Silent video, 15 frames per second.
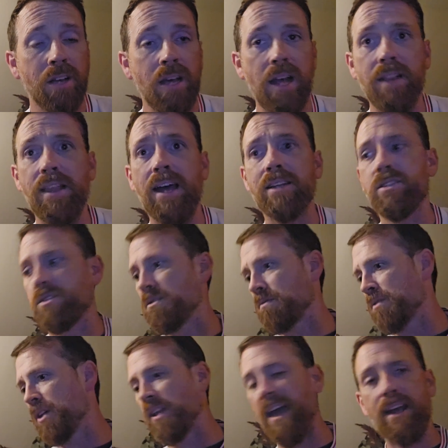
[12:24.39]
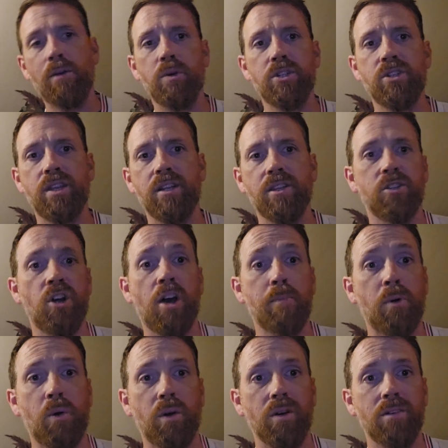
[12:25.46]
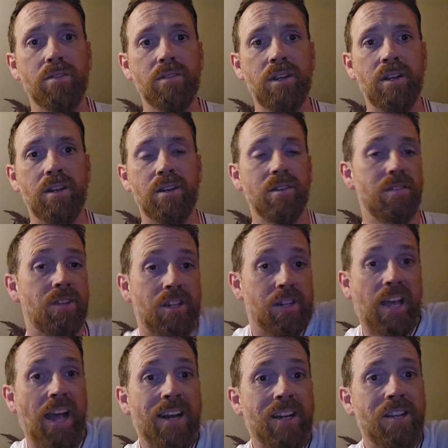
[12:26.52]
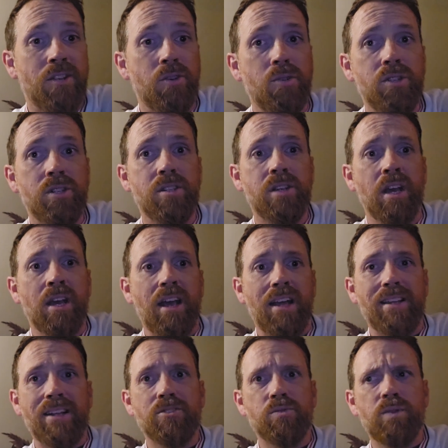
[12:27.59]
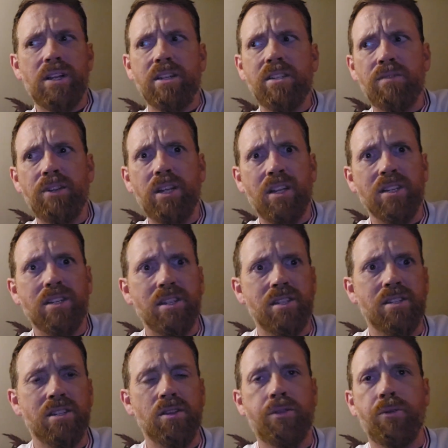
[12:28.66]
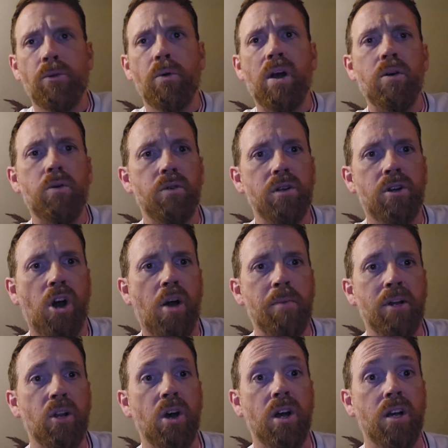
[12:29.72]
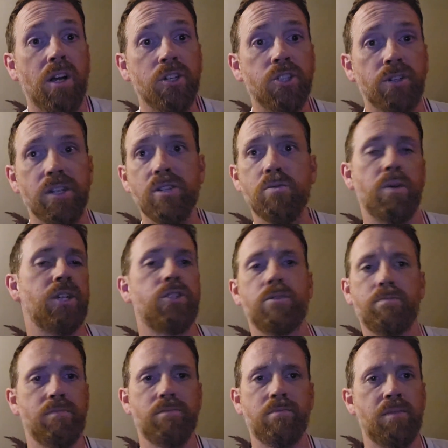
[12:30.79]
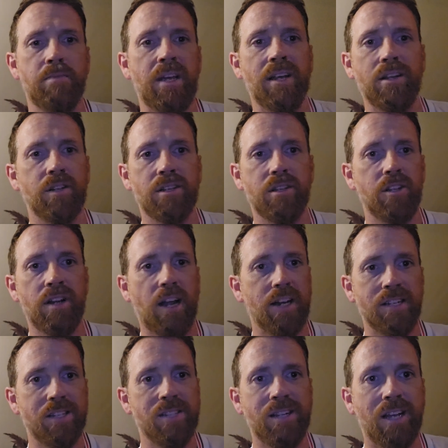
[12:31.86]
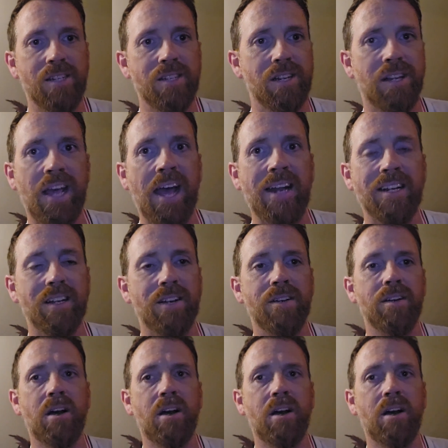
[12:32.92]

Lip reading: And that's the language that the top court in Canada uses, and that's relatively consistent throughout common law countries, which England, the United States, and Canada